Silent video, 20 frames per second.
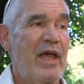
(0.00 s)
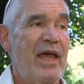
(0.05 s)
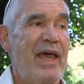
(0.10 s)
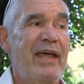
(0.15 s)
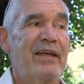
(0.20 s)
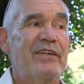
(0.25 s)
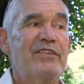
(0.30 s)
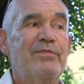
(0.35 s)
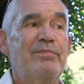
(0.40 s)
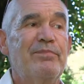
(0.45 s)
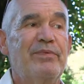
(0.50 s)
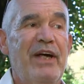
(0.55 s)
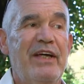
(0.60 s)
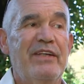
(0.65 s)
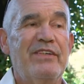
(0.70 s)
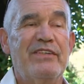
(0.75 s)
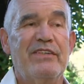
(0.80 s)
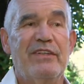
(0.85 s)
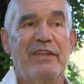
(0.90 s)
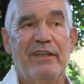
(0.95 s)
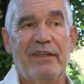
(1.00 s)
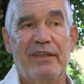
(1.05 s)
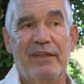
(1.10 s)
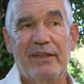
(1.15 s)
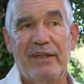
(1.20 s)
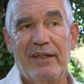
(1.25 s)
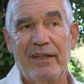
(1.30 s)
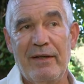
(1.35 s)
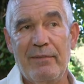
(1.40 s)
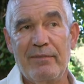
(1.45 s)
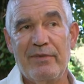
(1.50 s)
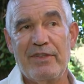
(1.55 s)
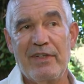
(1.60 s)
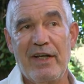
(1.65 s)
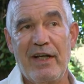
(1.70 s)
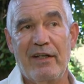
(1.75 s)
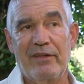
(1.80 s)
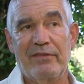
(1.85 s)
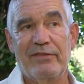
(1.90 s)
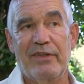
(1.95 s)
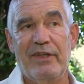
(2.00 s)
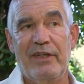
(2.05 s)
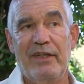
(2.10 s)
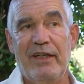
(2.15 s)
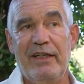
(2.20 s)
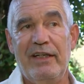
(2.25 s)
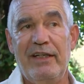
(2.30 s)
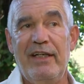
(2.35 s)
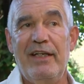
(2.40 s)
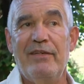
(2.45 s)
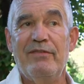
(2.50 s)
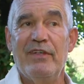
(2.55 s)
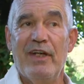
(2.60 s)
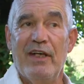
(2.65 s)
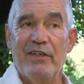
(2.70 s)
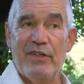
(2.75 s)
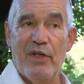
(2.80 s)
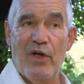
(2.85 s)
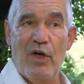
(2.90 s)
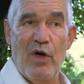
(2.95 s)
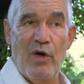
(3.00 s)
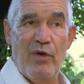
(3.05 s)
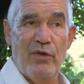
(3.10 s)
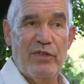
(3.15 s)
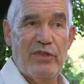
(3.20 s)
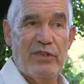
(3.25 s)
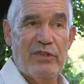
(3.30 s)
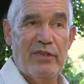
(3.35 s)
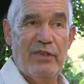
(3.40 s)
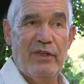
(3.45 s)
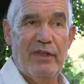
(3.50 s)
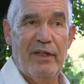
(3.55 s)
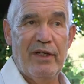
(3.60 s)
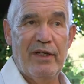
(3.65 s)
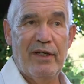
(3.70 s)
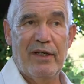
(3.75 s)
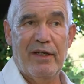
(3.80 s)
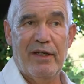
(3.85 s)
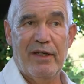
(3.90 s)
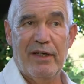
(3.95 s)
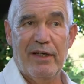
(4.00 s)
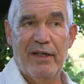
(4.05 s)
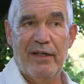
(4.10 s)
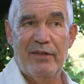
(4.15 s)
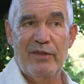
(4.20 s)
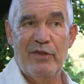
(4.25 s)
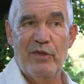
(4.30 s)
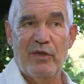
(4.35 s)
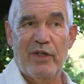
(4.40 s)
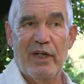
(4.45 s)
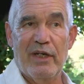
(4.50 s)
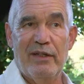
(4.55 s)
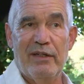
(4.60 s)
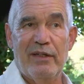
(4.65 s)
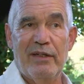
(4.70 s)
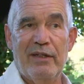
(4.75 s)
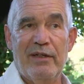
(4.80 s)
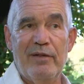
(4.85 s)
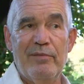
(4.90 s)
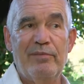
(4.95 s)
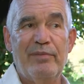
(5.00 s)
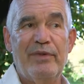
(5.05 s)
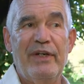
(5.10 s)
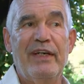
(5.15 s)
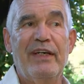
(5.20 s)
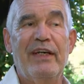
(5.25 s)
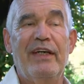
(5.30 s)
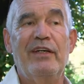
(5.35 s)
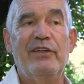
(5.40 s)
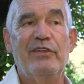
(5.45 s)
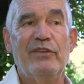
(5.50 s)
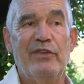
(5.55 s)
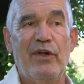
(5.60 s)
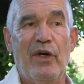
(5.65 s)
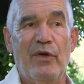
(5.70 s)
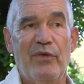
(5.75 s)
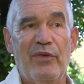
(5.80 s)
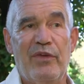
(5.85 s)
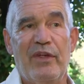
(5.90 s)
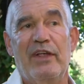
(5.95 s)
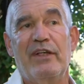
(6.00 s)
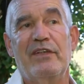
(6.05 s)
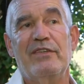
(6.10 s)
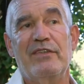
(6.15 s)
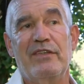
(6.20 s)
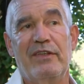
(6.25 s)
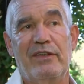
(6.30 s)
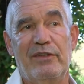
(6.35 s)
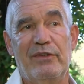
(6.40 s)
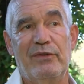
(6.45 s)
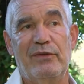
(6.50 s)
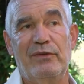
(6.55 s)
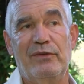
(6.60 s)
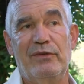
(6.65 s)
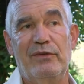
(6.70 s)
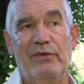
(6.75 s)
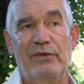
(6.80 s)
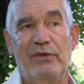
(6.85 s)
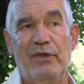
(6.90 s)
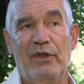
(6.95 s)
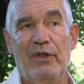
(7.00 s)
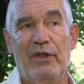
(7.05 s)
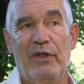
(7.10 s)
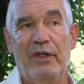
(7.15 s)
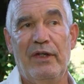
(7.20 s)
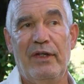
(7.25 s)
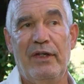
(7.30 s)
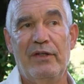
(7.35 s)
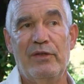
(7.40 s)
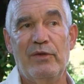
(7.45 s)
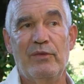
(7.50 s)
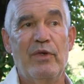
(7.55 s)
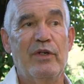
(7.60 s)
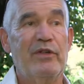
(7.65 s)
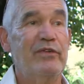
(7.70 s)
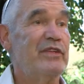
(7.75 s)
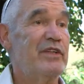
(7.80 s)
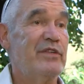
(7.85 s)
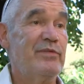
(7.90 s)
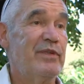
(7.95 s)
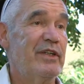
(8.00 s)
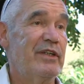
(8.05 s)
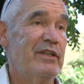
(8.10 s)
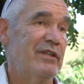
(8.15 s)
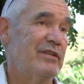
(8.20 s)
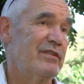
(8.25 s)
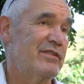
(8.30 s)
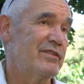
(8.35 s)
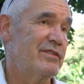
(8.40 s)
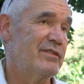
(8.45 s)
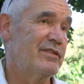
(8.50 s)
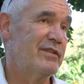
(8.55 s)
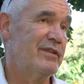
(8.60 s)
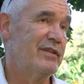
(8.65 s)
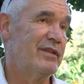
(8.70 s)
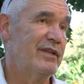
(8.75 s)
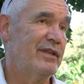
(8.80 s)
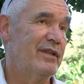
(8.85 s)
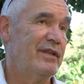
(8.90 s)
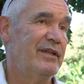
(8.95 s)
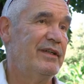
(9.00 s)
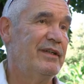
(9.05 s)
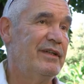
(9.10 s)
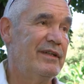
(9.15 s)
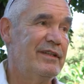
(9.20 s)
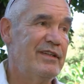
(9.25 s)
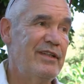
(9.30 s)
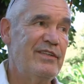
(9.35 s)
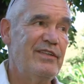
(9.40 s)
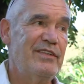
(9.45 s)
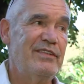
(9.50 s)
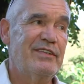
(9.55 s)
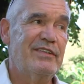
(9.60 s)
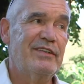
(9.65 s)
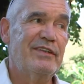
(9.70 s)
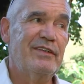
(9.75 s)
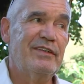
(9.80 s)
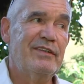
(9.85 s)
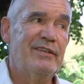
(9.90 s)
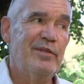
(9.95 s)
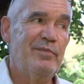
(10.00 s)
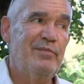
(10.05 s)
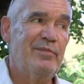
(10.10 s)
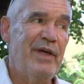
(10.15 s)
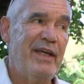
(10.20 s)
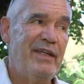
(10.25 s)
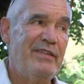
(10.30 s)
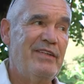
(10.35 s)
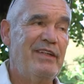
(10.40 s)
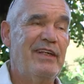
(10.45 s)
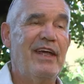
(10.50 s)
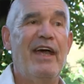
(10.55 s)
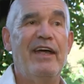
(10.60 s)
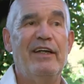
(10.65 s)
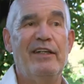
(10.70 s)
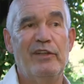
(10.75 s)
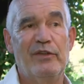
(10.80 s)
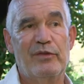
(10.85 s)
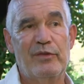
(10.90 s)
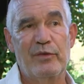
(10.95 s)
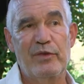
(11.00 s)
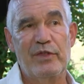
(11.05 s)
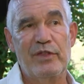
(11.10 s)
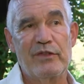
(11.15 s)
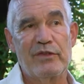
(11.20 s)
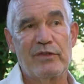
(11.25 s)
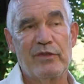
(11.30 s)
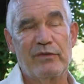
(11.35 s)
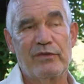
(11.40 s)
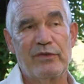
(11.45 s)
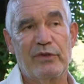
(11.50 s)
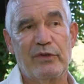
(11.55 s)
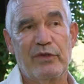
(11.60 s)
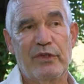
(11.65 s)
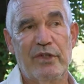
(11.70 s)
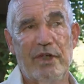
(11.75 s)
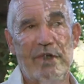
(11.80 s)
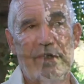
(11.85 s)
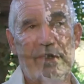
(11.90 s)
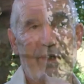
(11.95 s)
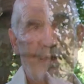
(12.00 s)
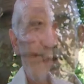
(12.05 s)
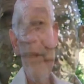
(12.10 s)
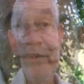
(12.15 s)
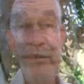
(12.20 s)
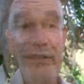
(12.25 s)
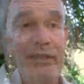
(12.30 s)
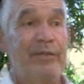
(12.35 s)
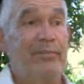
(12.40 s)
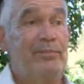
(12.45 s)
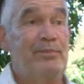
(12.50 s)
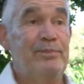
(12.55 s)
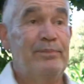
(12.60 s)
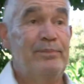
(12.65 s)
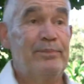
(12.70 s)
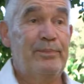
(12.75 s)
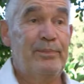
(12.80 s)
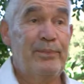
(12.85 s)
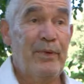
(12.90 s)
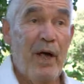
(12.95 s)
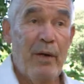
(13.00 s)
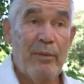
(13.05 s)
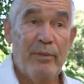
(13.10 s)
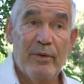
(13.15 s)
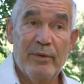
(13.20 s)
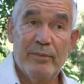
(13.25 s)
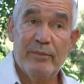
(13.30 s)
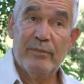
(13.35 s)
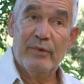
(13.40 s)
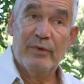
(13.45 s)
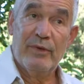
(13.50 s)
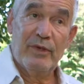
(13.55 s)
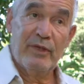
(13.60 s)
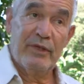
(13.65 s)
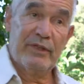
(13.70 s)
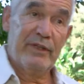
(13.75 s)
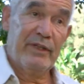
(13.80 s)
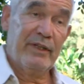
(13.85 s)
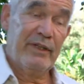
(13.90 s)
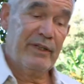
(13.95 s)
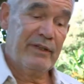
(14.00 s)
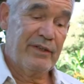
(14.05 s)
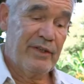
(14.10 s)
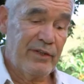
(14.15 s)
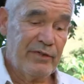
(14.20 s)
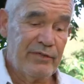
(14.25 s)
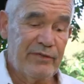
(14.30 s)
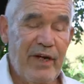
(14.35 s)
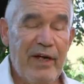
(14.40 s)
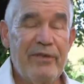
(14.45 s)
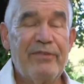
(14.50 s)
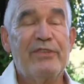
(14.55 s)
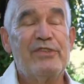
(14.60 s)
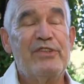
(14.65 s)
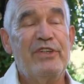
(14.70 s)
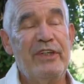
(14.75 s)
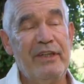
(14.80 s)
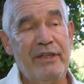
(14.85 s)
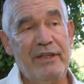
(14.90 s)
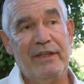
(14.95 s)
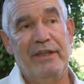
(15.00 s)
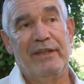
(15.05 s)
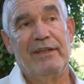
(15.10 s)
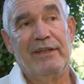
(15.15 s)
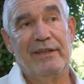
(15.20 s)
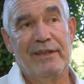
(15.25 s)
express himself. Even as a host, you can bring in your own things into one of these meetings. This is the basic idea of Cuisine Sans Frontières. Well, the problem or the refugee